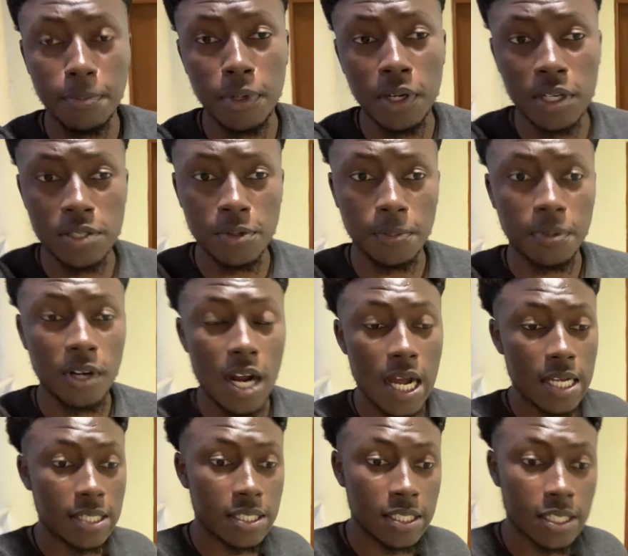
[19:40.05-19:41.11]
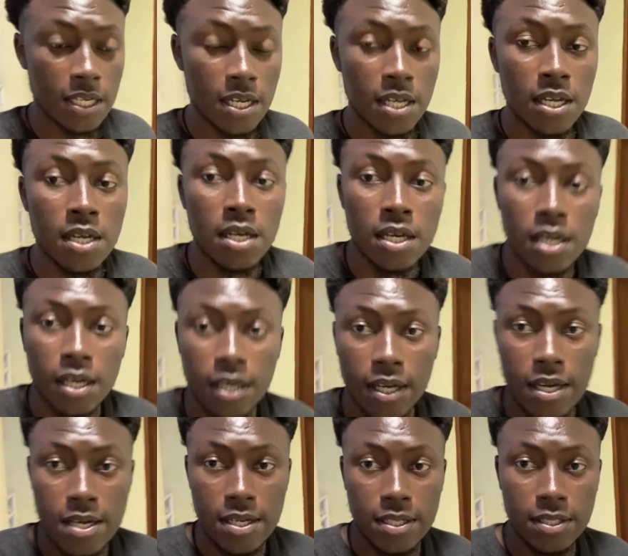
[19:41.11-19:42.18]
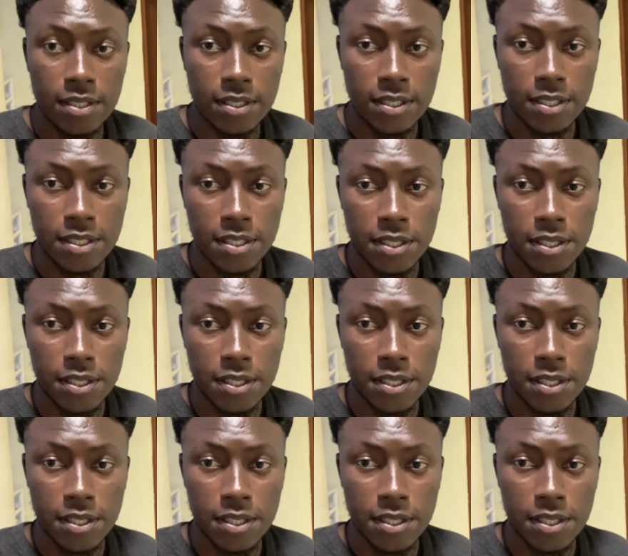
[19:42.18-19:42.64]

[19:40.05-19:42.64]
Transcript: better surprise. And